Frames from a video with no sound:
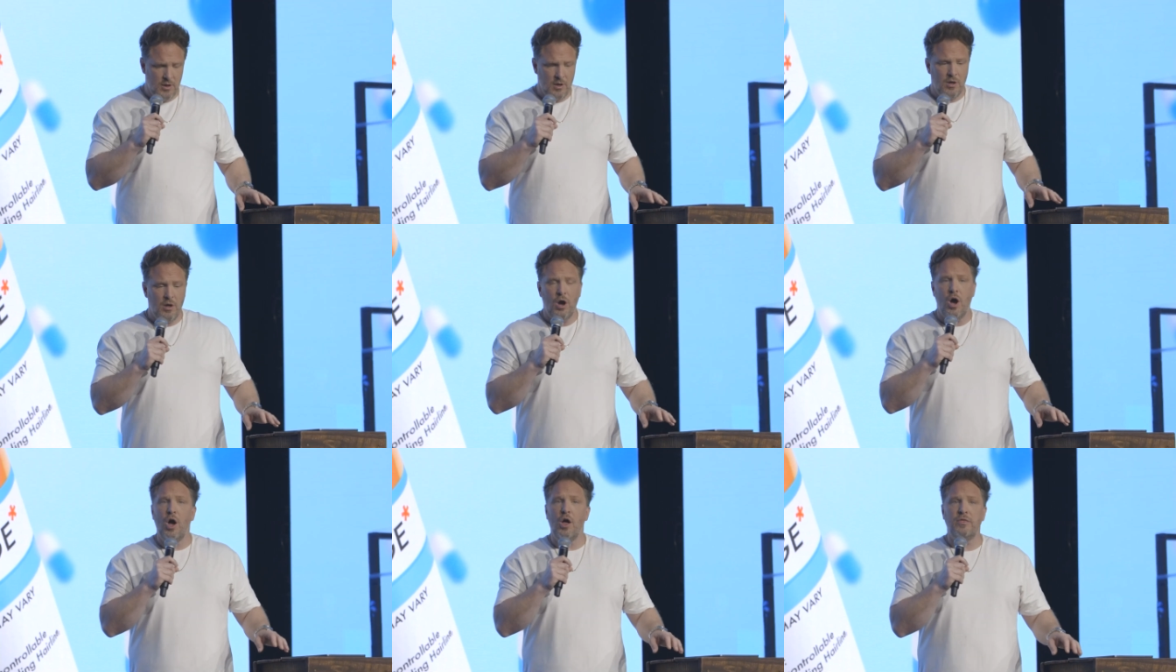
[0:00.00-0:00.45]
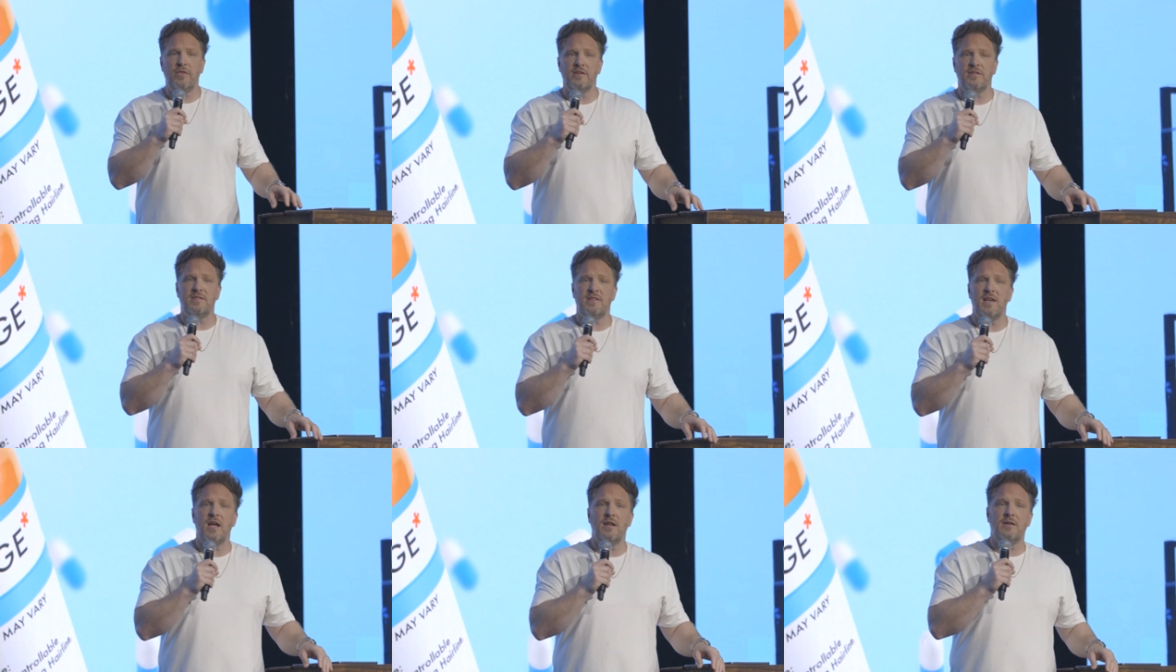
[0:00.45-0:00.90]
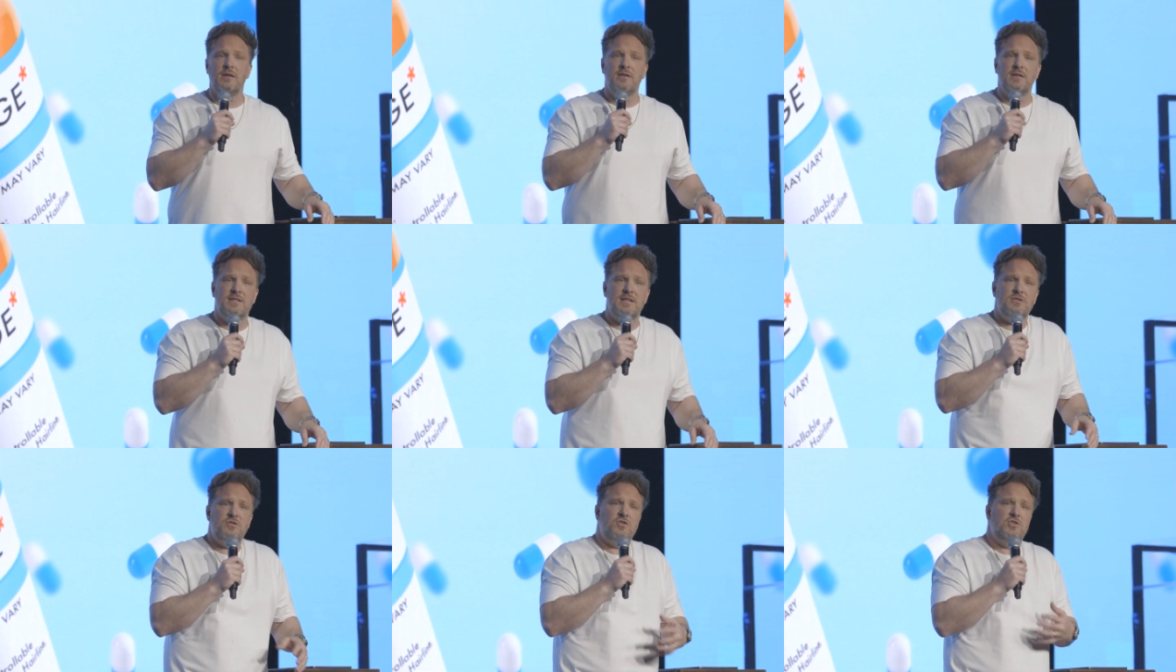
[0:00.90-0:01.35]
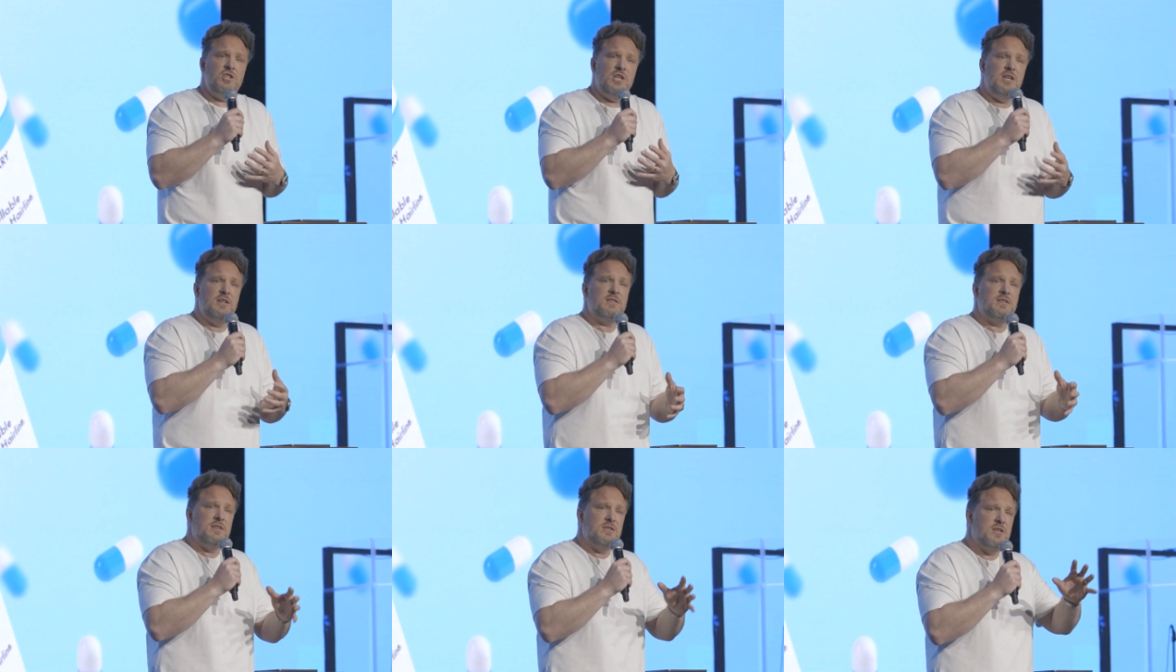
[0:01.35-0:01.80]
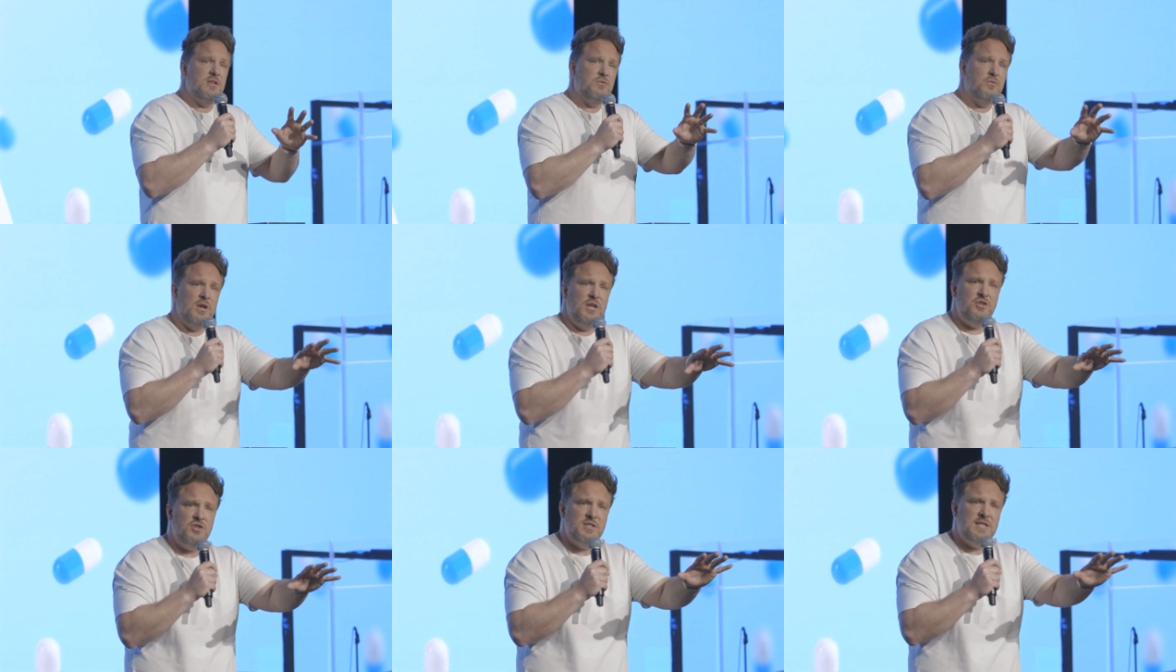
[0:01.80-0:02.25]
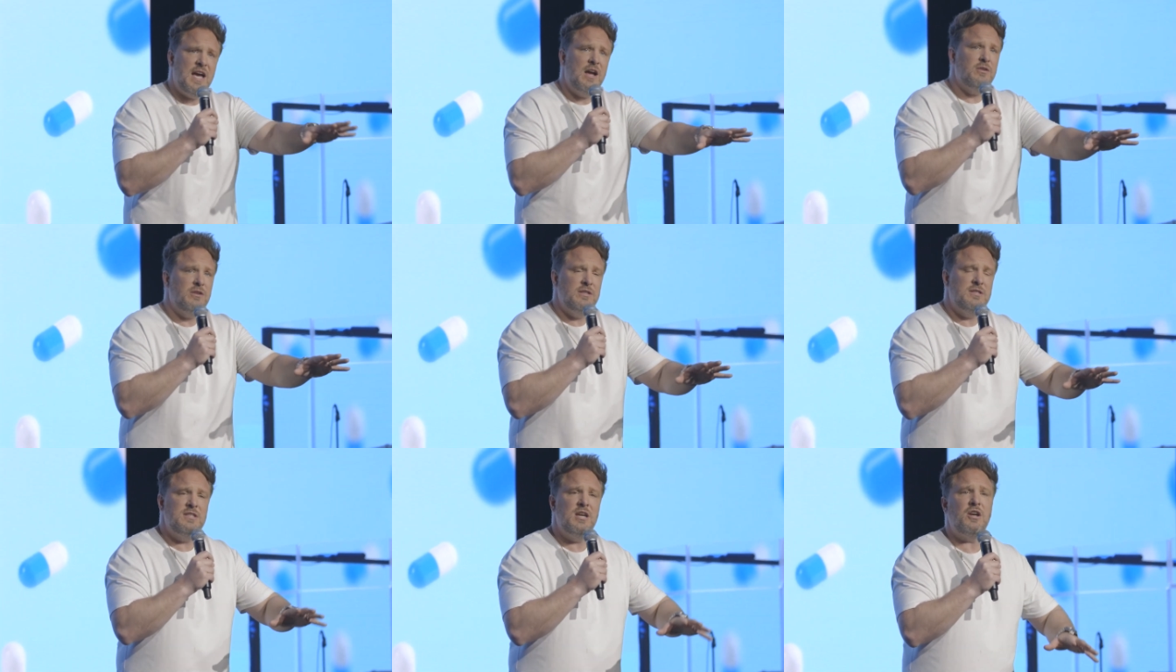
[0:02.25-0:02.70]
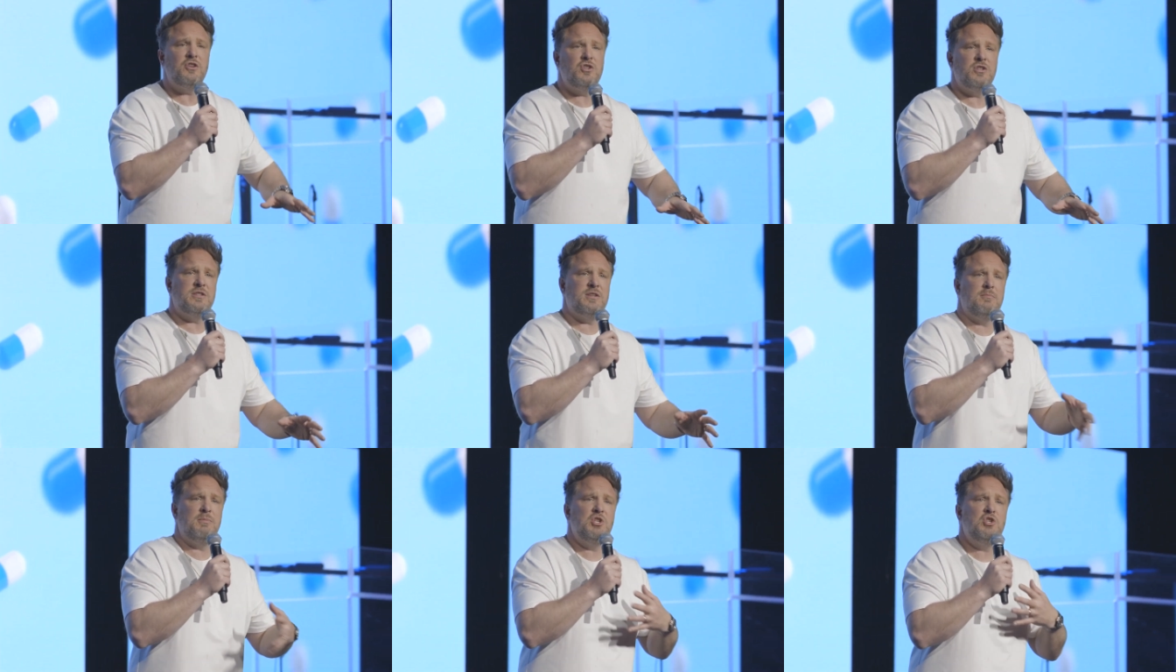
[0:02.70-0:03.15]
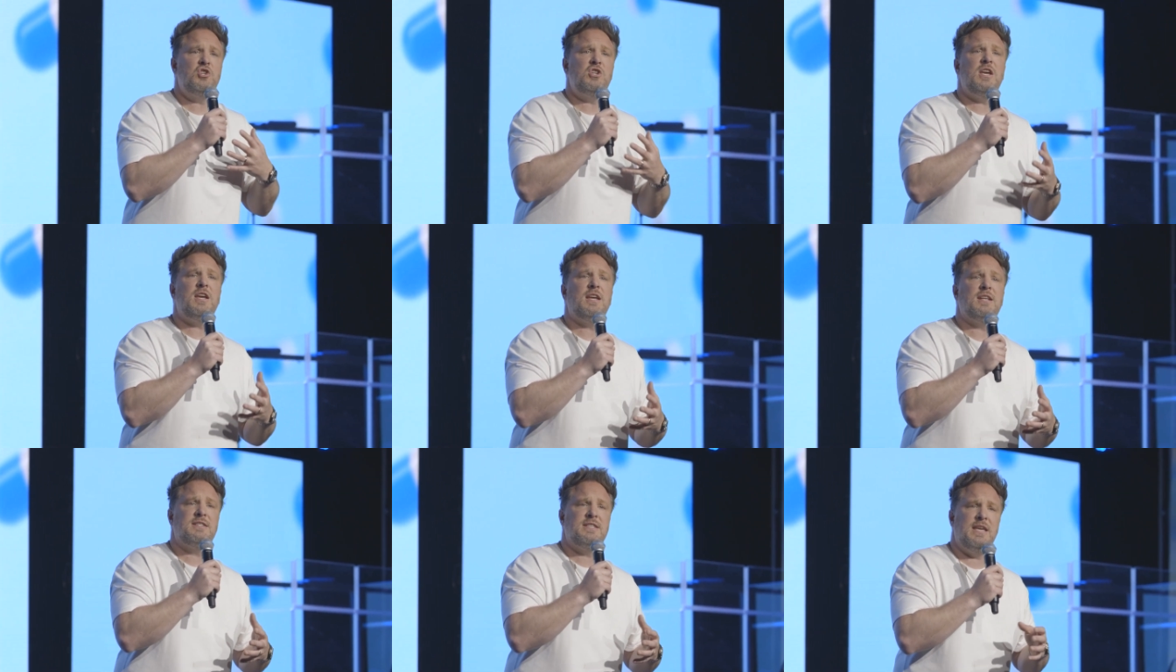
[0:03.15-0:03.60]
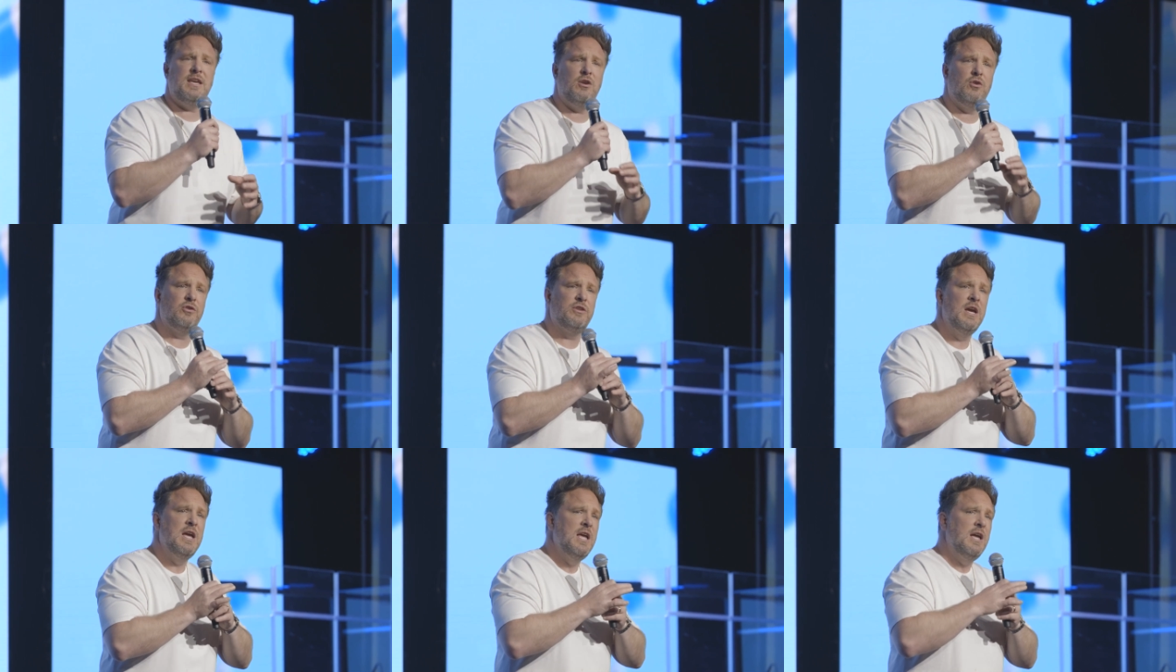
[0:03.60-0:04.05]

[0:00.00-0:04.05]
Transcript: all of a sudden says Jesus and reaches out and touches him, and she gets healed.